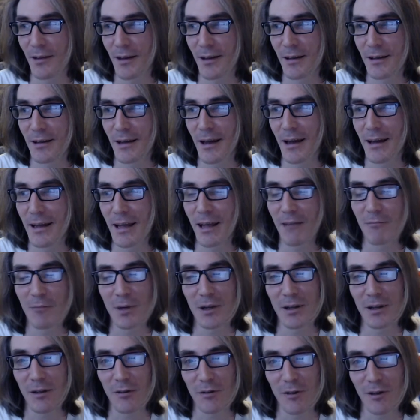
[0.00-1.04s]
Is I
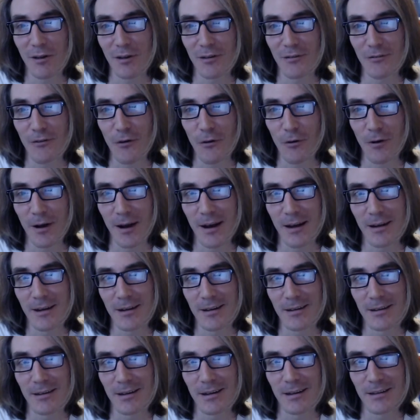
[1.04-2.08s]
gave him a kiss on the
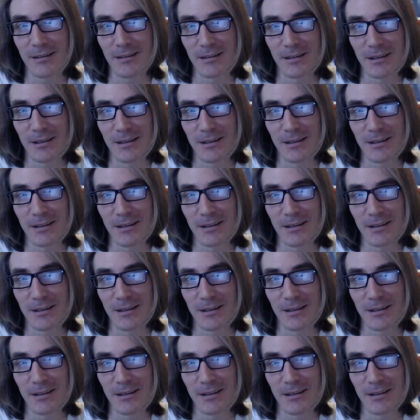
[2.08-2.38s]
forehead and